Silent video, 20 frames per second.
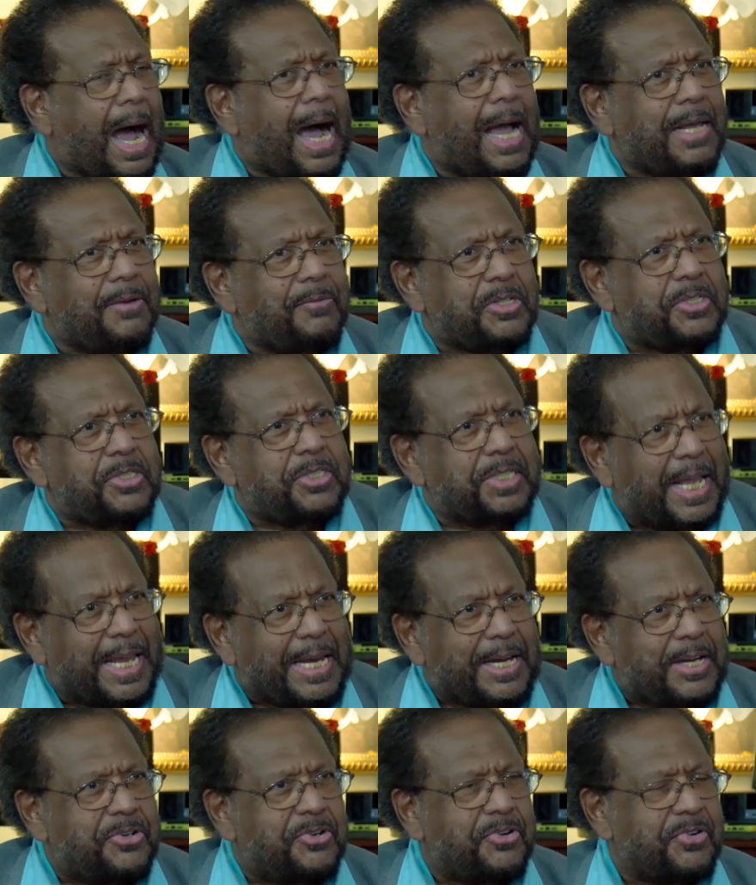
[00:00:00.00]
I was
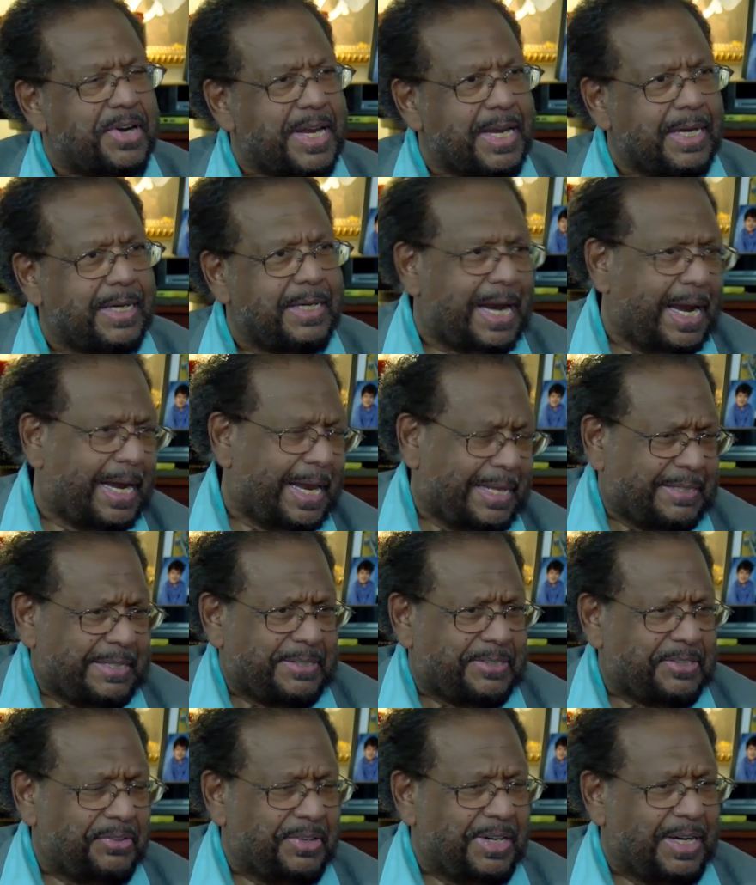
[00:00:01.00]
intrigued, and as
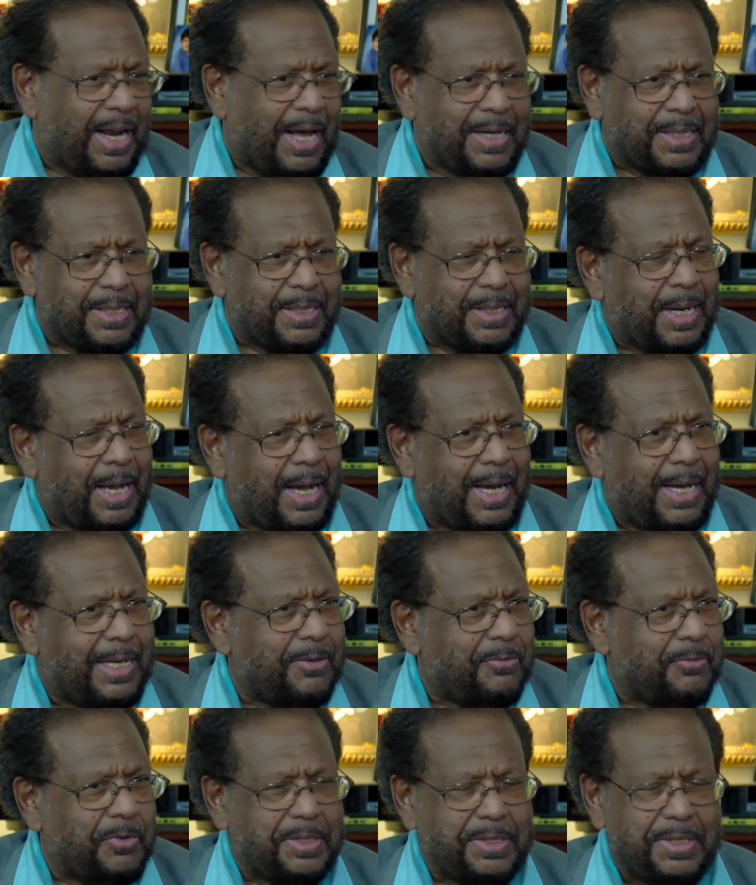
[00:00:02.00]
a Sri Lankan,
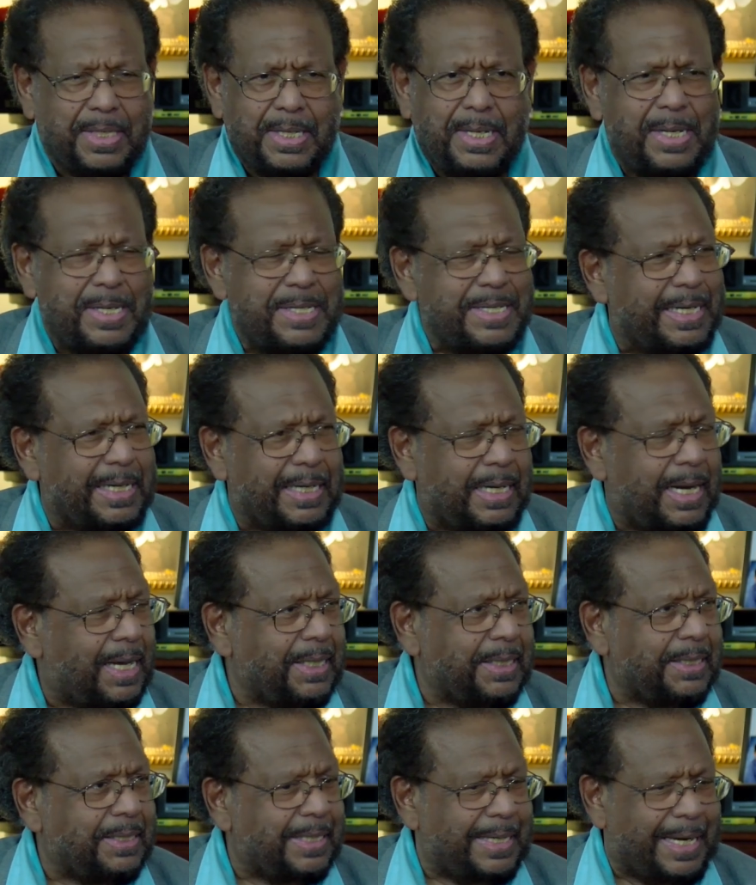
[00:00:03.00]
I was
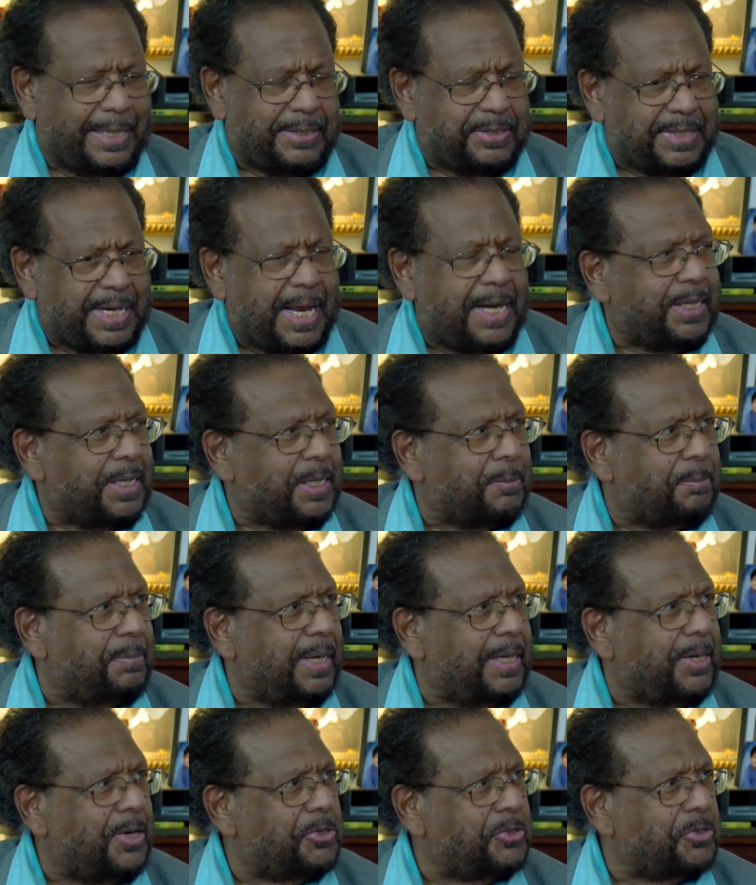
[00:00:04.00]
delighted, ecstatic,
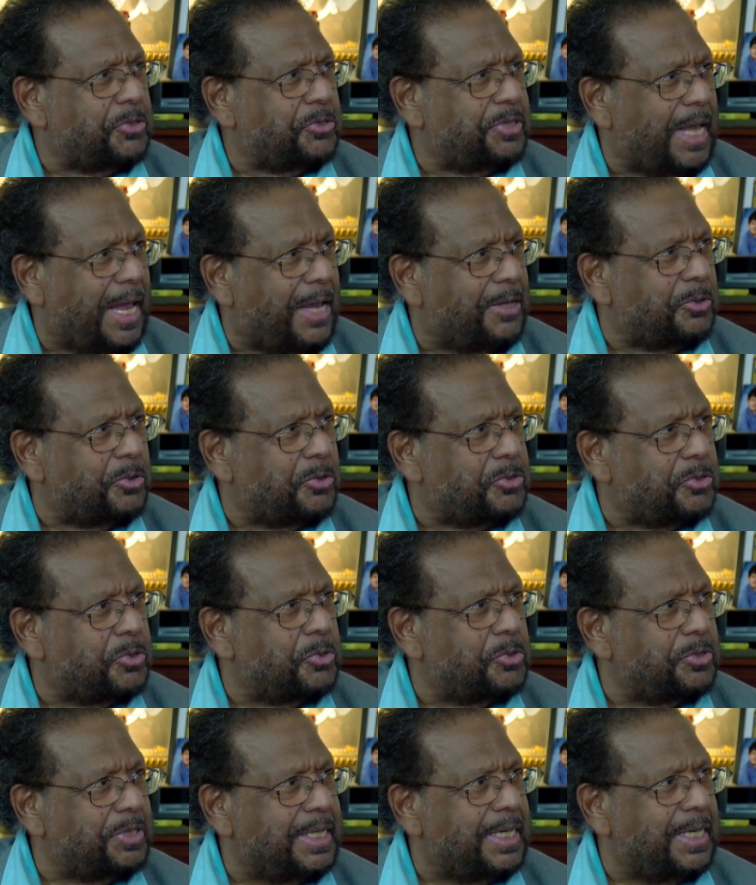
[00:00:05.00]
because you sang those
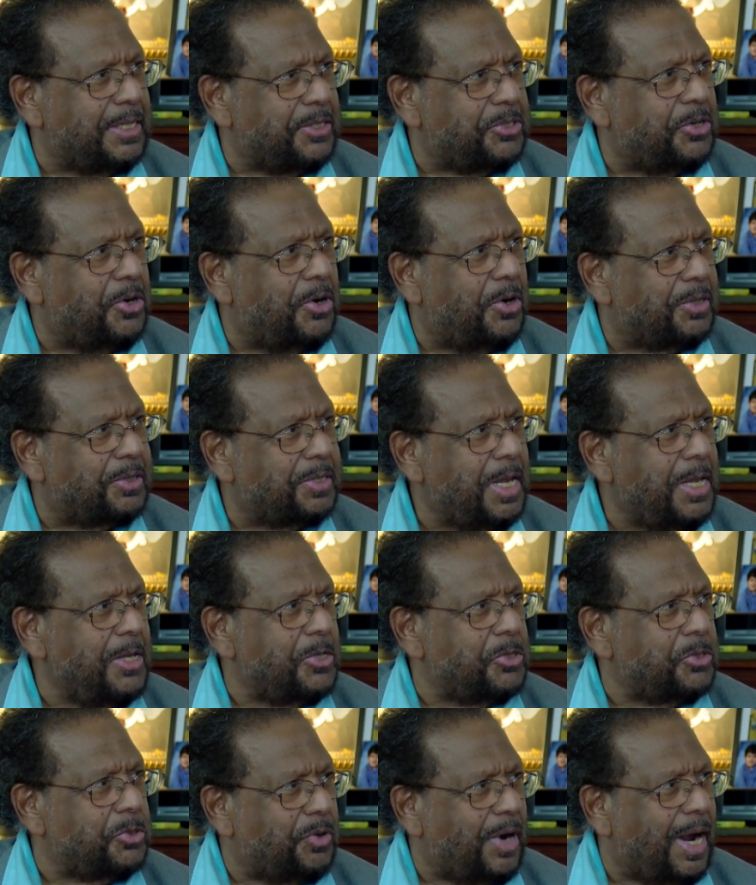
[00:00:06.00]
two singer songs,
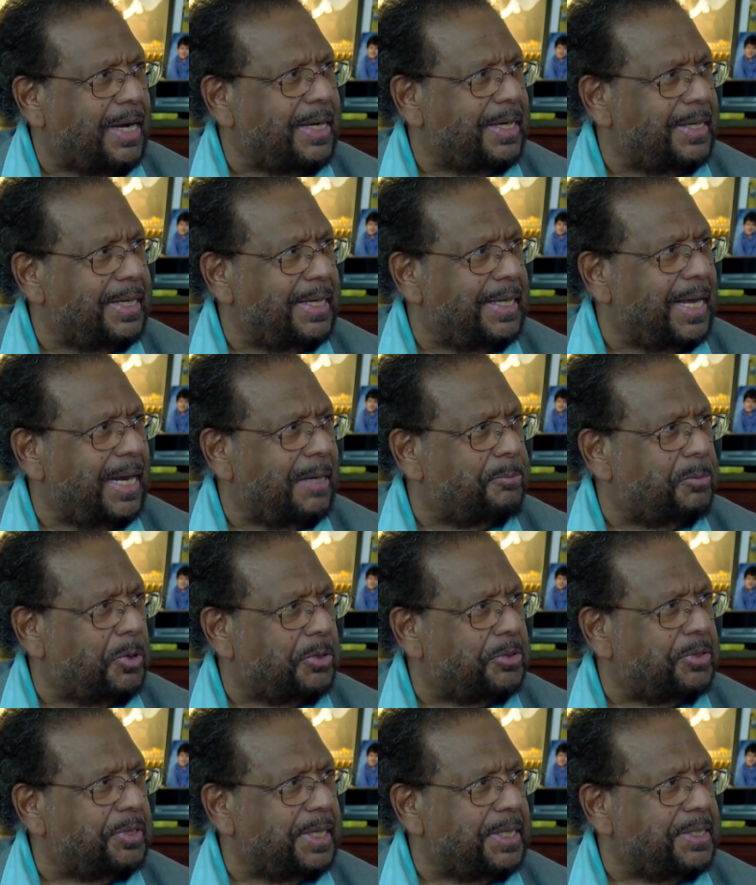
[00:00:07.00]
Surangani and
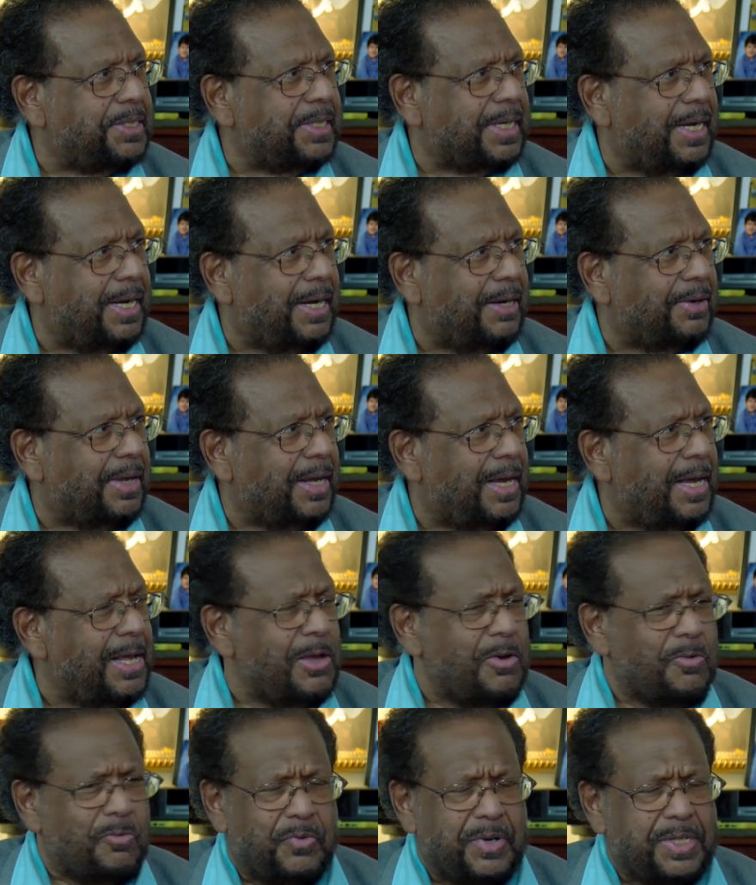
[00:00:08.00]
Portugisicaria,
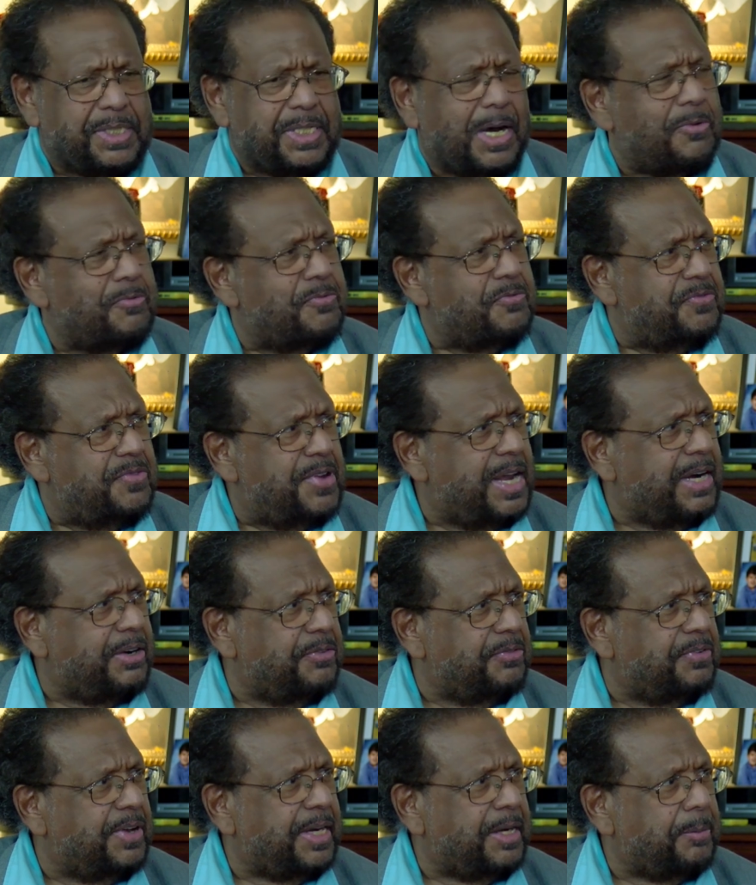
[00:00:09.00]
which are
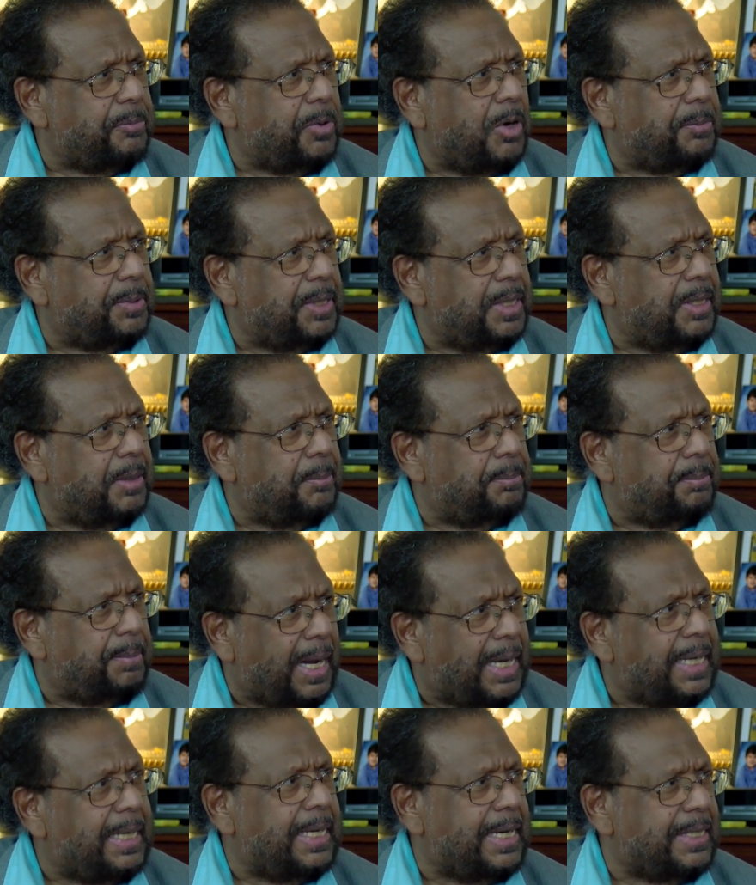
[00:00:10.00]
very, very popular
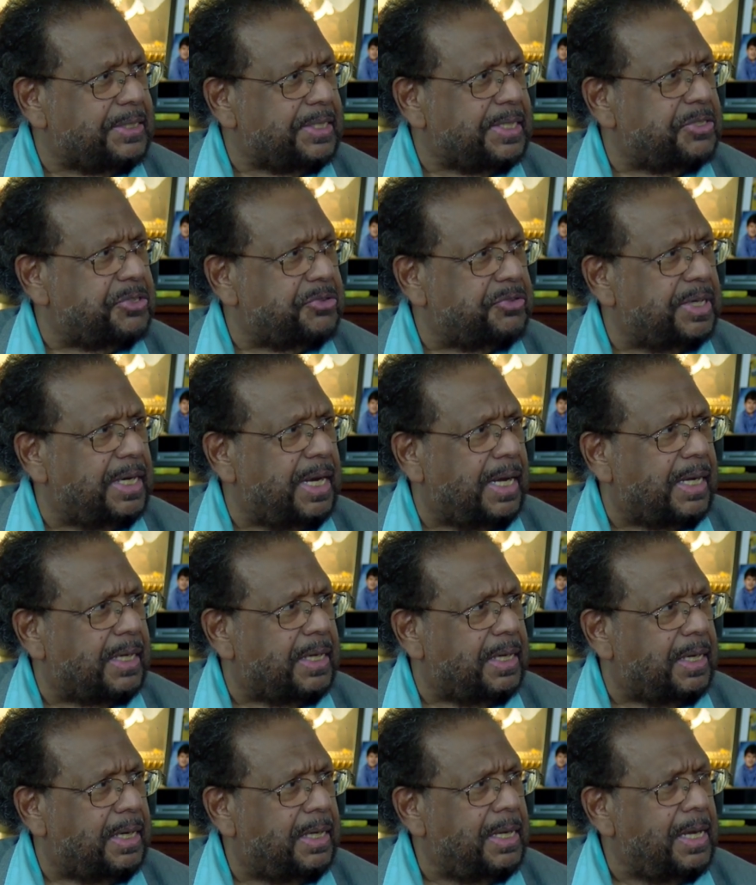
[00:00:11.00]
bailas in Sri
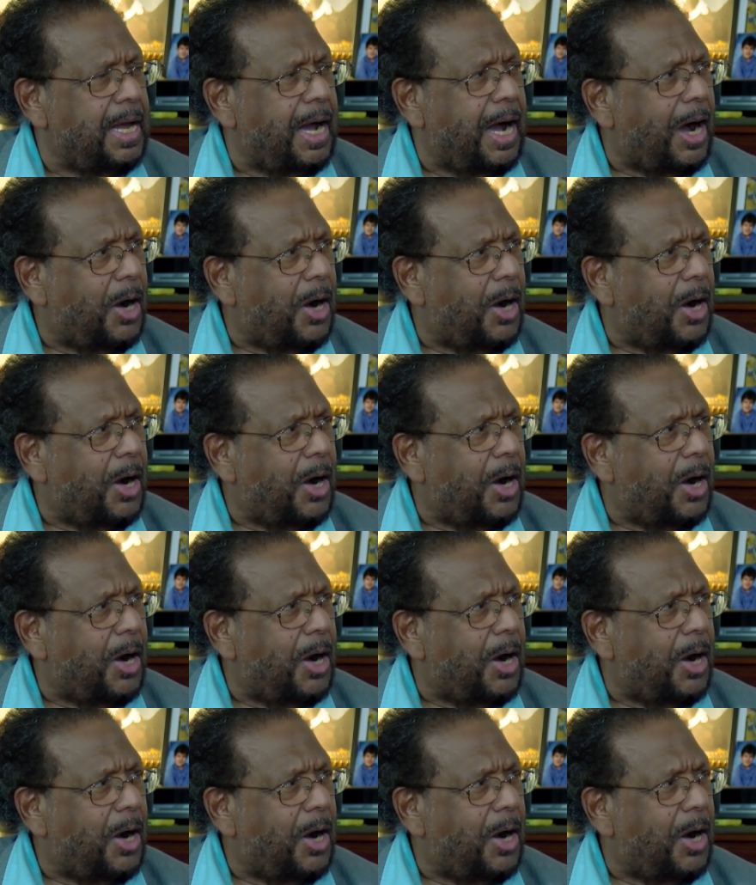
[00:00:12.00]
Lanka.